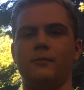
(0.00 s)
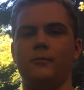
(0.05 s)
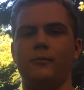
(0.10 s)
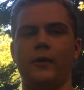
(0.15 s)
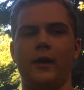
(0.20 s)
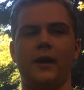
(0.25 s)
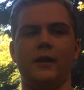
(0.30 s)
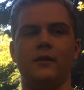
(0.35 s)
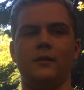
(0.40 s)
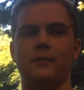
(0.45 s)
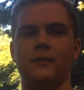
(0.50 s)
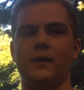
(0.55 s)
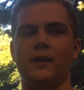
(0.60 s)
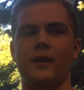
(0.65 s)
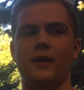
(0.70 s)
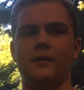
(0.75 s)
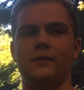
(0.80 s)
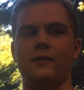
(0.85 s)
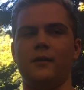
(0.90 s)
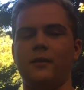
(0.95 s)
random
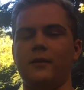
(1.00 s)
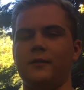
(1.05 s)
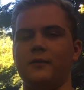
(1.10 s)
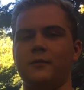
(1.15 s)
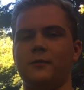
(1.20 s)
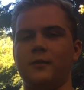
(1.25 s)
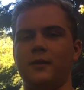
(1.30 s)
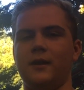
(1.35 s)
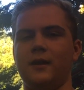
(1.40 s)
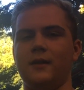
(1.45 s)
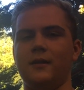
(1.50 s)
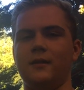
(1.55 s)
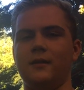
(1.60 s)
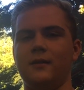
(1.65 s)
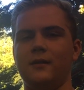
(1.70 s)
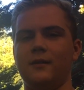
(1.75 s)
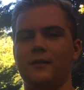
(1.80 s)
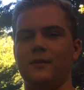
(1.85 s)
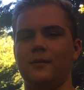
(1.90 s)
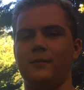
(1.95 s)
kids on the street
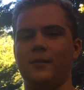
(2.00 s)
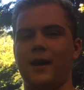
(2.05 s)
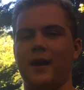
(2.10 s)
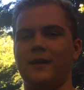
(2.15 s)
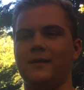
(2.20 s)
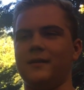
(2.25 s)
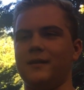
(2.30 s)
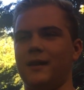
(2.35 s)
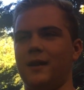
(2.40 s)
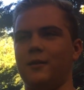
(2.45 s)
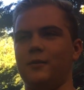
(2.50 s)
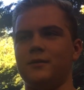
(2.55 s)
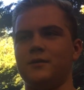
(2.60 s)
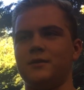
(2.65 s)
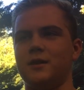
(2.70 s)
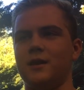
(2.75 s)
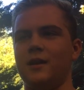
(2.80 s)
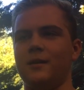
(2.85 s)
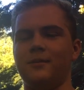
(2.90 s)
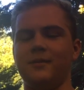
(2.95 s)
passing out
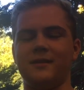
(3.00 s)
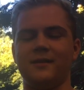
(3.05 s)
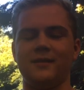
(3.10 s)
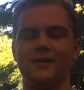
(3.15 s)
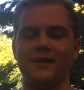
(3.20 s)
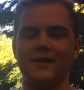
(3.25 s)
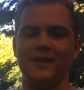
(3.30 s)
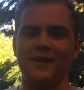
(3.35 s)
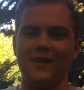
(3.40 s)
chips,